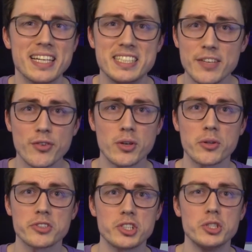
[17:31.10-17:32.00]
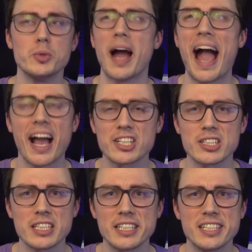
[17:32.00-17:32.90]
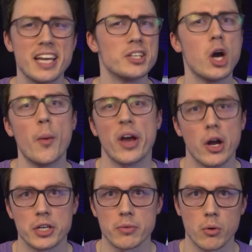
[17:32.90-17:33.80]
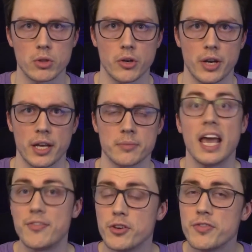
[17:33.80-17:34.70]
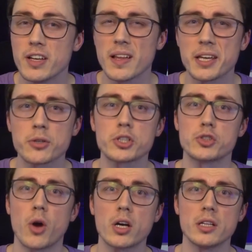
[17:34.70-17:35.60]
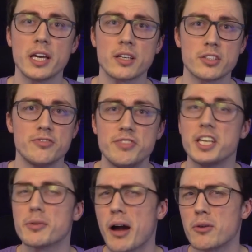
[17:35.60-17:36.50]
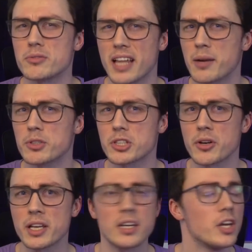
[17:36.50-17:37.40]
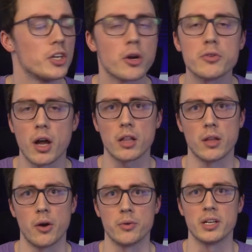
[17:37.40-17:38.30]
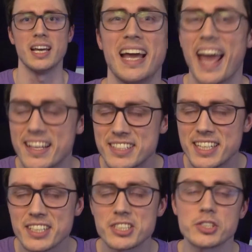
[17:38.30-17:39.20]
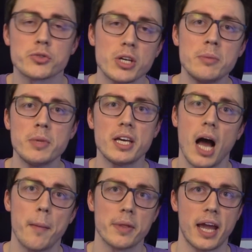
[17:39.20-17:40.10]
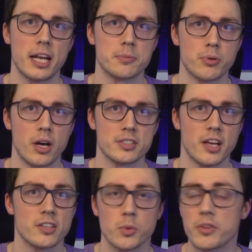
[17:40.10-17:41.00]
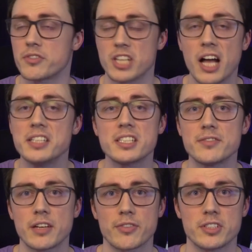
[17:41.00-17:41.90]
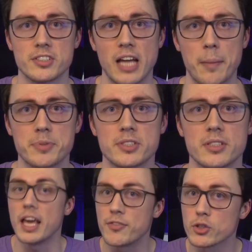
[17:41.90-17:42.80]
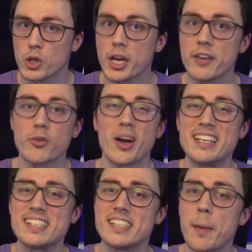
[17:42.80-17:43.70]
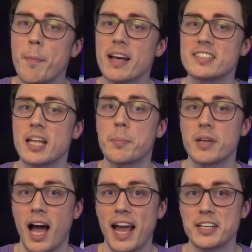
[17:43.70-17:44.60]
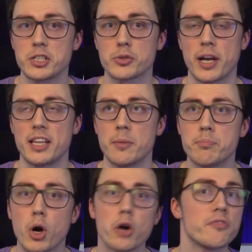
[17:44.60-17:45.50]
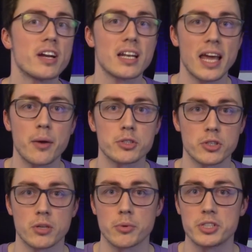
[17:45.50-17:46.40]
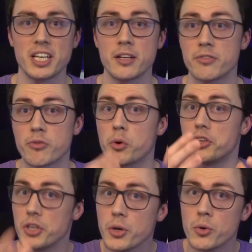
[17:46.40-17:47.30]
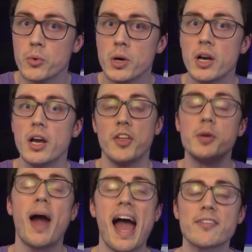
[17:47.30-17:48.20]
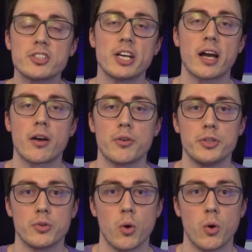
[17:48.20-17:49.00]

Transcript: and difficult to actually get going on your own learning. If you feel like you're struggling to figure out language learning, you're not alone. It's an extremely complicated process with tons of different steps. If you're looking for a step-by-step guide to create the perfect language learning routine for you, then you have to check out our new